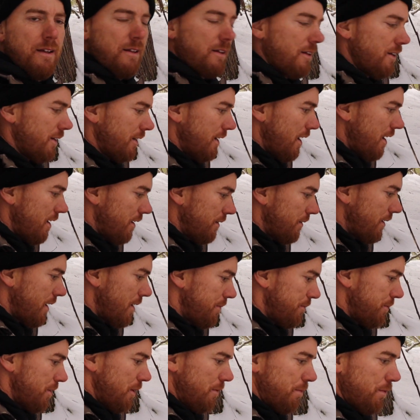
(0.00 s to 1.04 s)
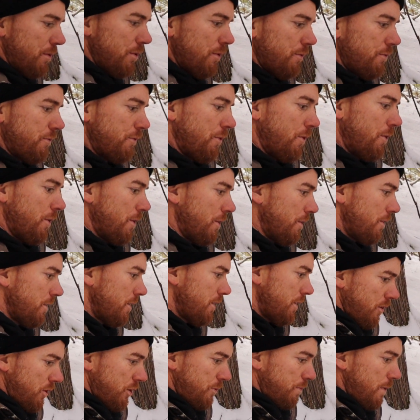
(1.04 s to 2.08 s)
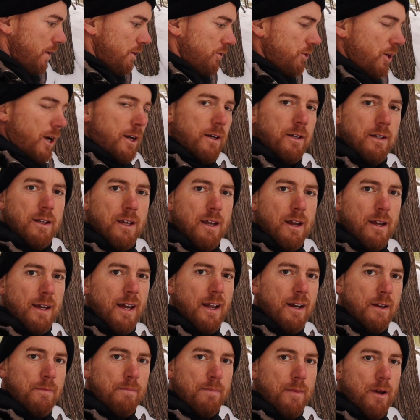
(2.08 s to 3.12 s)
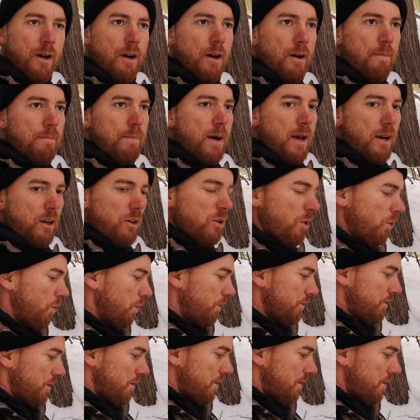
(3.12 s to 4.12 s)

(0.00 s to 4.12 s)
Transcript: I got it wrapped up in the foil. Just been trying to keep, I got a bed of coals